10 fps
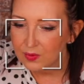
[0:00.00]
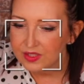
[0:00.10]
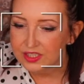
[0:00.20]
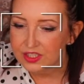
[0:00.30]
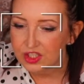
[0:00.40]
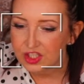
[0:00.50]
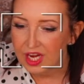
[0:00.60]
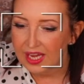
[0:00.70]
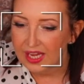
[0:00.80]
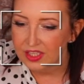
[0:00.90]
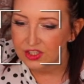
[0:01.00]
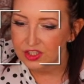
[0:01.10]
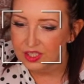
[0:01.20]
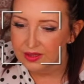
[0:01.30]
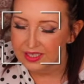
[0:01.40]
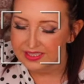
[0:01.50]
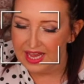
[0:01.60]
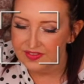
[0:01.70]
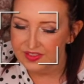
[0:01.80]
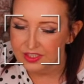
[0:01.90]
I was to change
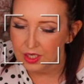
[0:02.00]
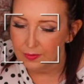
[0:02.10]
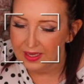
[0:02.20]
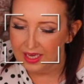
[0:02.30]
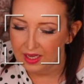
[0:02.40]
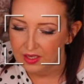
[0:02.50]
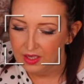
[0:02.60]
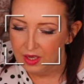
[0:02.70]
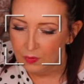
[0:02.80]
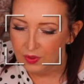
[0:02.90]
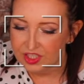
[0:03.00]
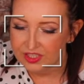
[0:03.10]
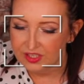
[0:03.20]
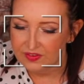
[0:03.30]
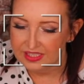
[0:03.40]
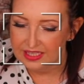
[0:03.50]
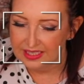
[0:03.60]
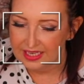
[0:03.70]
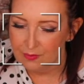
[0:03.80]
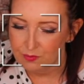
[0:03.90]
this f-stop here, which is
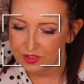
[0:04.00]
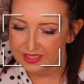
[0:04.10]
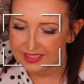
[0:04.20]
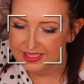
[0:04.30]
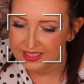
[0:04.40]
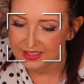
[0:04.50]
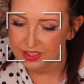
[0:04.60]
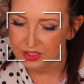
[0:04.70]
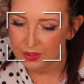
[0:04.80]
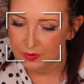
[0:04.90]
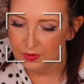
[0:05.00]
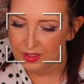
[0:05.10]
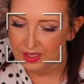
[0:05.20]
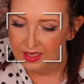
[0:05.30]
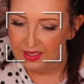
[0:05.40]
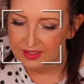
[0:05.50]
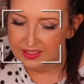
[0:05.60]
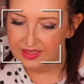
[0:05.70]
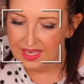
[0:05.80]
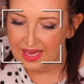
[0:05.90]
obviously the camera setting to,
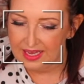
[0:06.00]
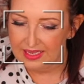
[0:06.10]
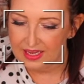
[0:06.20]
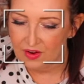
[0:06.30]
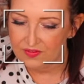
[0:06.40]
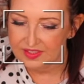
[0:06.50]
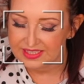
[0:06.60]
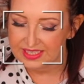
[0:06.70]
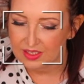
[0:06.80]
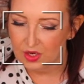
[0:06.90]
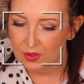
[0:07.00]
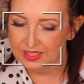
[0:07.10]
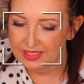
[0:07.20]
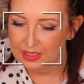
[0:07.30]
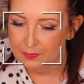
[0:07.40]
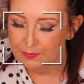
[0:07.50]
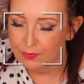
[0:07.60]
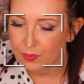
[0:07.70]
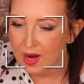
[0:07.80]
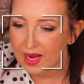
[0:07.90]
to that, it obviously goes a little
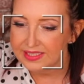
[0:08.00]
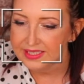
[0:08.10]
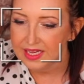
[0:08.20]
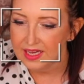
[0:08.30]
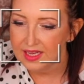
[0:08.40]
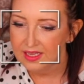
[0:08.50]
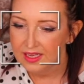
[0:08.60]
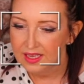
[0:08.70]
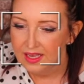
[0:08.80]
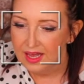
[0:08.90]
bit brighter,